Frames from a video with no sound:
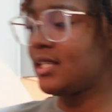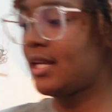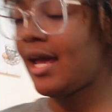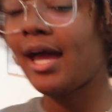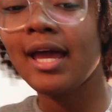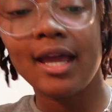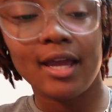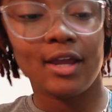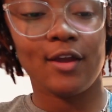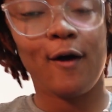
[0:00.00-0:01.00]
Today
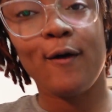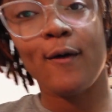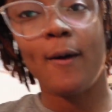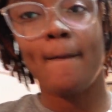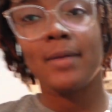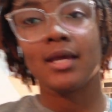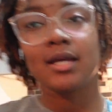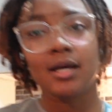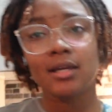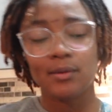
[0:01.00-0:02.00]
y'all are gonna be
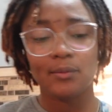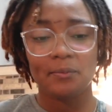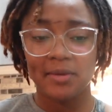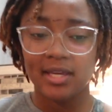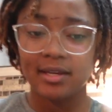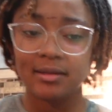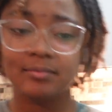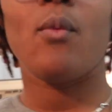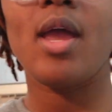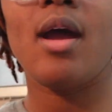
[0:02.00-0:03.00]
cooking with me.
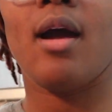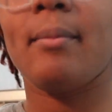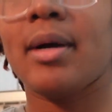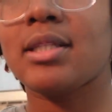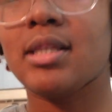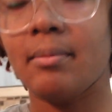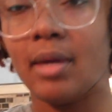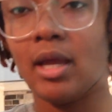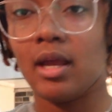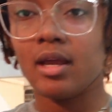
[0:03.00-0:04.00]
We are about to
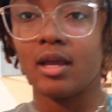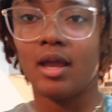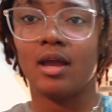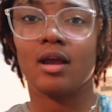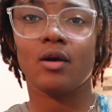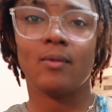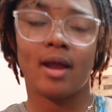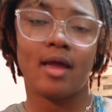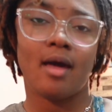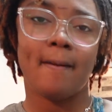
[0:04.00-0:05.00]
make a
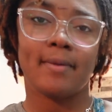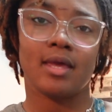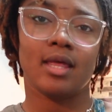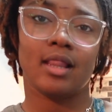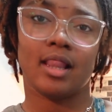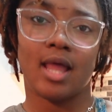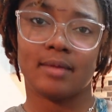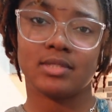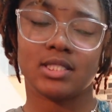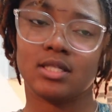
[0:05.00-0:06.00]
crab and
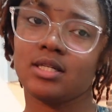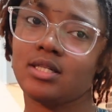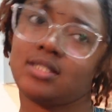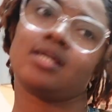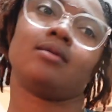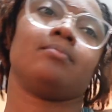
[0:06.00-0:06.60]
lobster dip.